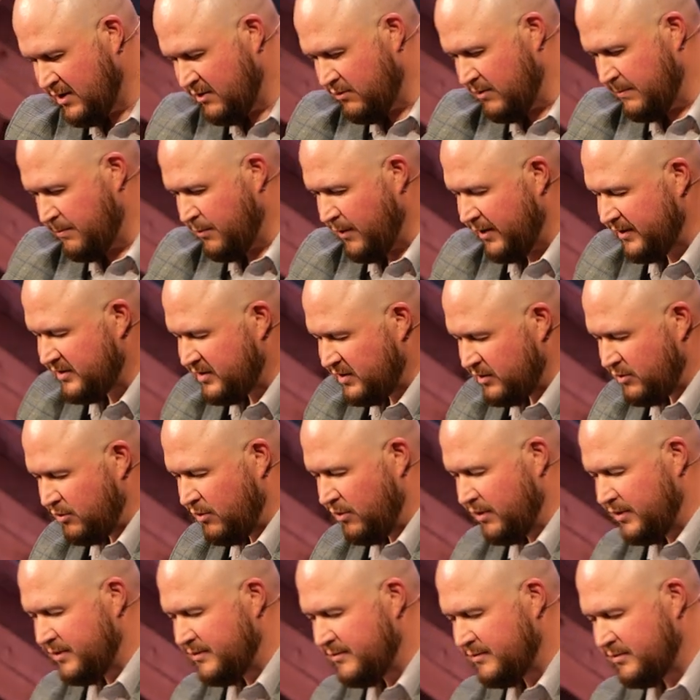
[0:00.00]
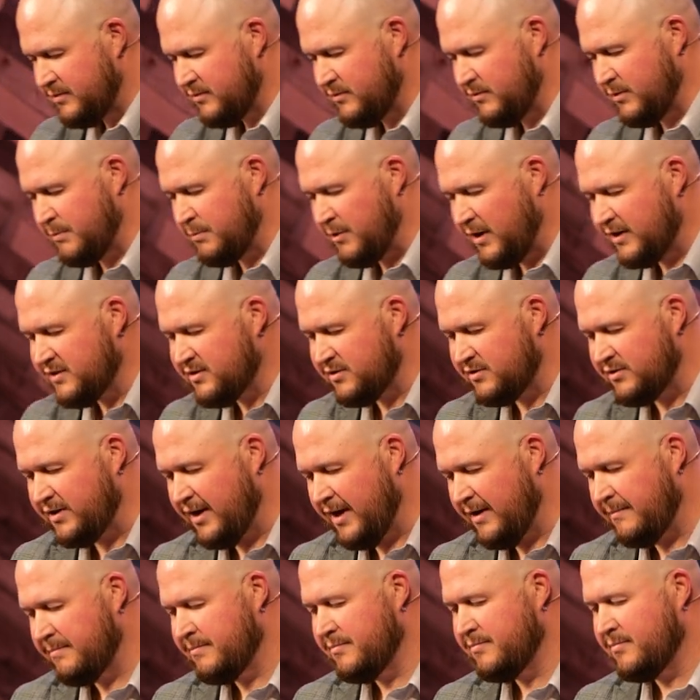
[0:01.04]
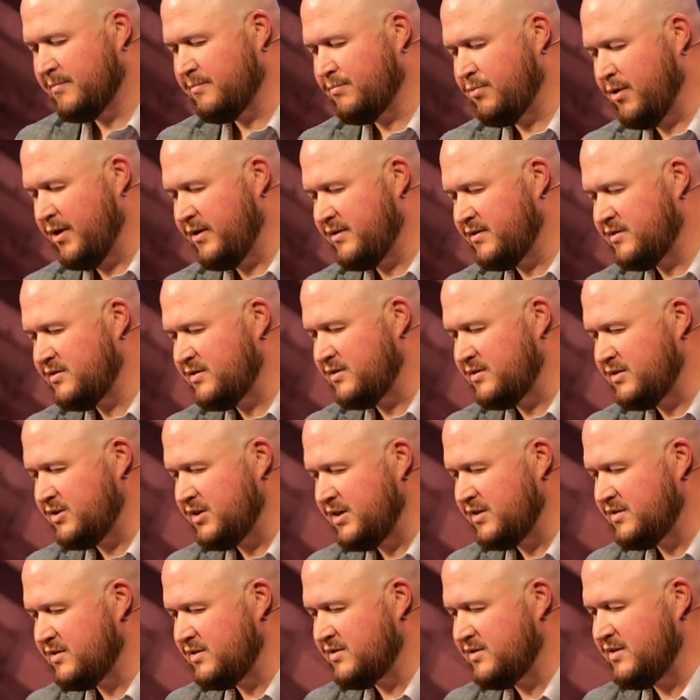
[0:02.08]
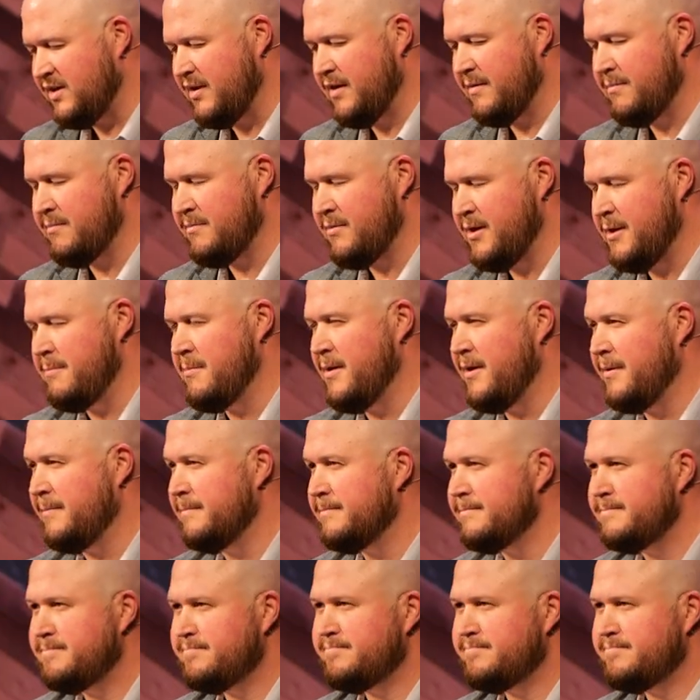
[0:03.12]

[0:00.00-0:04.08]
We praise you, Lord. We bless your name. Pray this in Jesus' name. Amen.